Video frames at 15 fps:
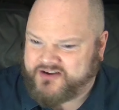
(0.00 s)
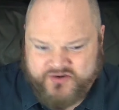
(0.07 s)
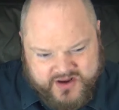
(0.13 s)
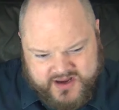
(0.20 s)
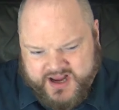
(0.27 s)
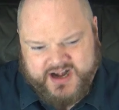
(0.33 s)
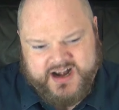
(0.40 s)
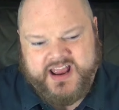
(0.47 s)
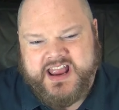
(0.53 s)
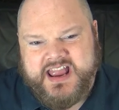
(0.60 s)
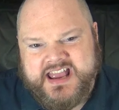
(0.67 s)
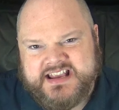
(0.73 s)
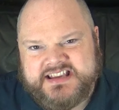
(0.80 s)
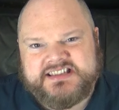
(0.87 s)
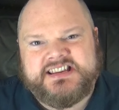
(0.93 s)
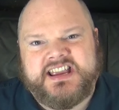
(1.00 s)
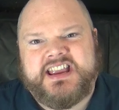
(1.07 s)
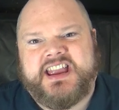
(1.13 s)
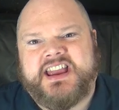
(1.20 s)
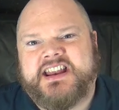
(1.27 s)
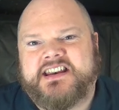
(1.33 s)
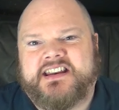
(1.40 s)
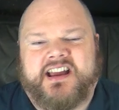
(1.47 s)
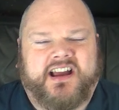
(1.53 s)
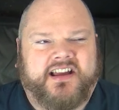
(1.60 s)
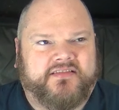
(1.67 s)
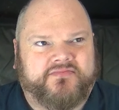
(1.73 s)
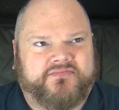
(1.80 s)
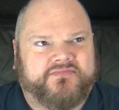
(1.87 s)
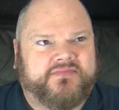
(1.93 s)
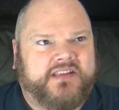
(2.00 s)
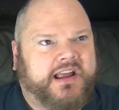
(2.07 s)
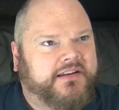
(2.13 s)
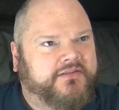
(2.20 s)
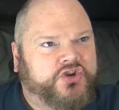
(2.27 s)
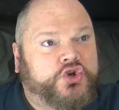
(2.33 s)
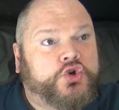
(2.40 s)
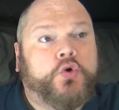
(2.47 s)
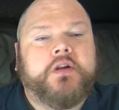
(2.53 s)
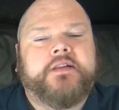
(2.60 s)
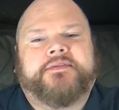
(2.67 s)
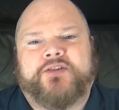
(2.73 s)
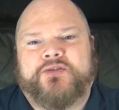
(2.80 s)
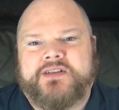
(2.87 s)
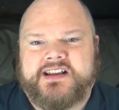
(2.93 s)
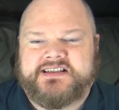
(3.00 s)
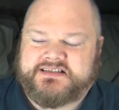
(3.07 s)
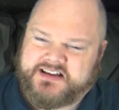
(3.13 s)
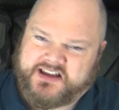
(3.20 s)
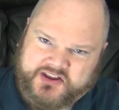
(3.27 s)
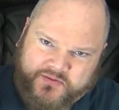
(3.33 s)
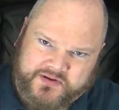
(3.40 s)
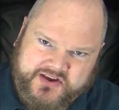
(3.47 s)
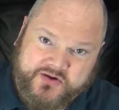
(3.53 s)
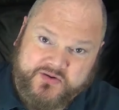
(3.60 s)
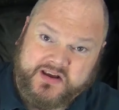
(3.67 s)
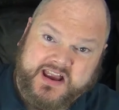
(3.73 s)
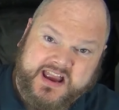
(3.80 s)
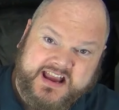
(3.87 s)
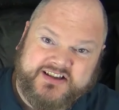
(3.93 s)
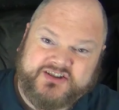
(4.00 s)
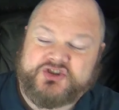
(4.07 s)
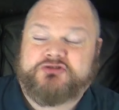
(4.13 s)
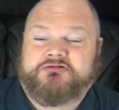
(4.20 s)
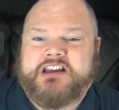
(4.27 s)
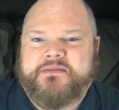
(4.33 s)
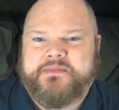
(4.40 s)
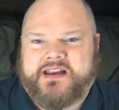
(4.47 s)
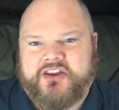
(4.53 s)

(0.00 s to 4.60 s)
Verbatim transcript: you can kind of hear singing and, and joyfulness, and the other one you can hear screaming.